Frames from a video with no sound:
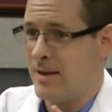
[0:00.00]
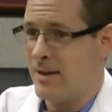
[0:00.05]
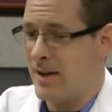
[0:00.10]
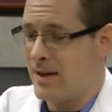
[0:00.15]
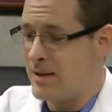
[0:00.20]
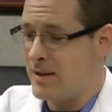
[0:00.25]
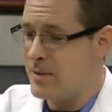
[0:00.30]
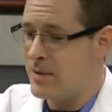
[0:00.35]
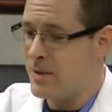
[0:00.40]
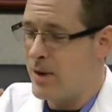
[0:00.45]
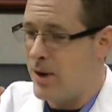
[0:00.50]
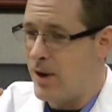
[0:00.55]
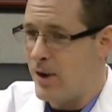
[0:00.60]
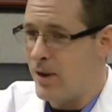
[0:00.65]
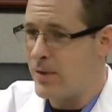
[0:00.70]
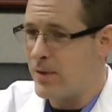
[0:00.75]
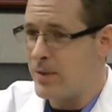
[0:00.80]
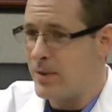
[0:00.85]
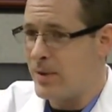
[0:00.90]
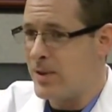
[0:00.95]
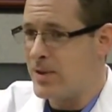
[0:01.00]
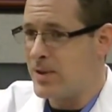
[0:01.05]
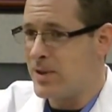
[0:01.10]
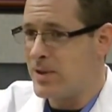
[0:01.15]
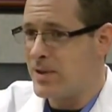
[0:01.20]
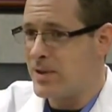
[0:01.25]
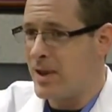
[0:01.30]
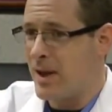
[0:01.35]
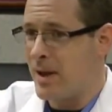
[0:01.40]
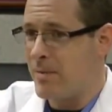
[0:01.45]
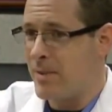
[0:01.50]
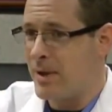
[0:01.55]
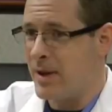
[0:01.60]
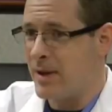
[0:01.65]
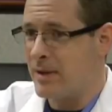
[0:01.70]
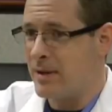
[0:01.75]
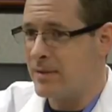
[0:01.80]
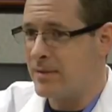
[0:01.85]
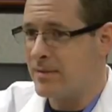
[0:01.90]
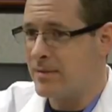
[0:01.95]
I can do it all through an incision that
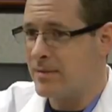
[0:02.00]
big.